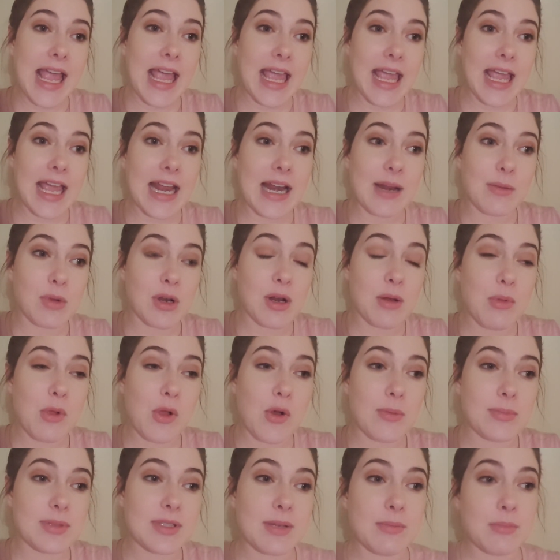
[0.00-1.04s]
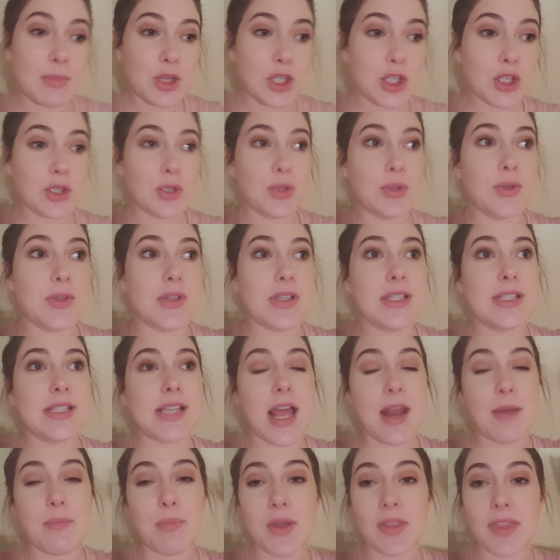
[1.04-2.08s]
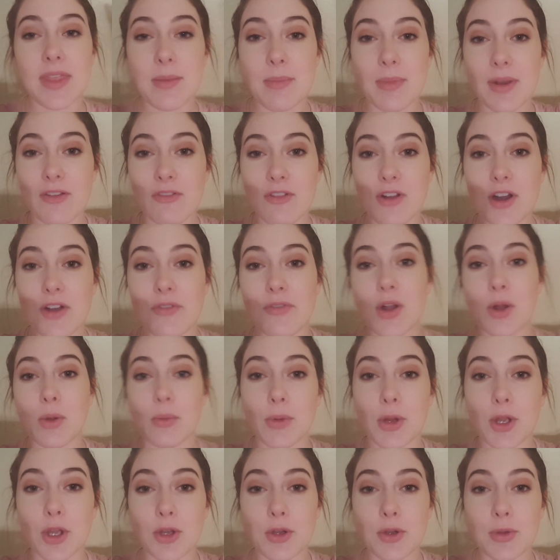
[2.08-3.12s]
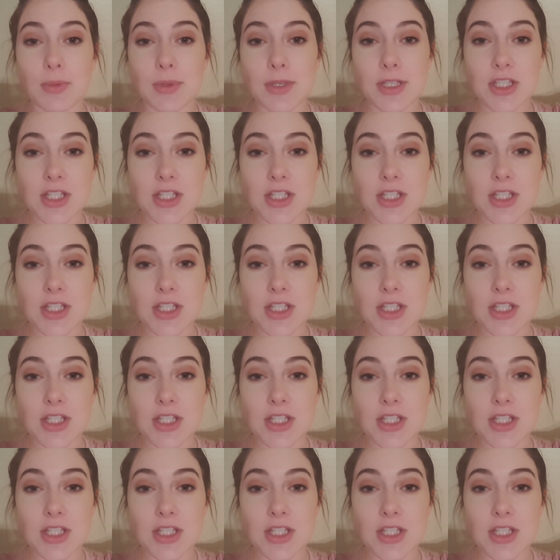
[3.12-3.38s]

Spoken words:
and I'm gonna blow up some balloons and put them in front of her room.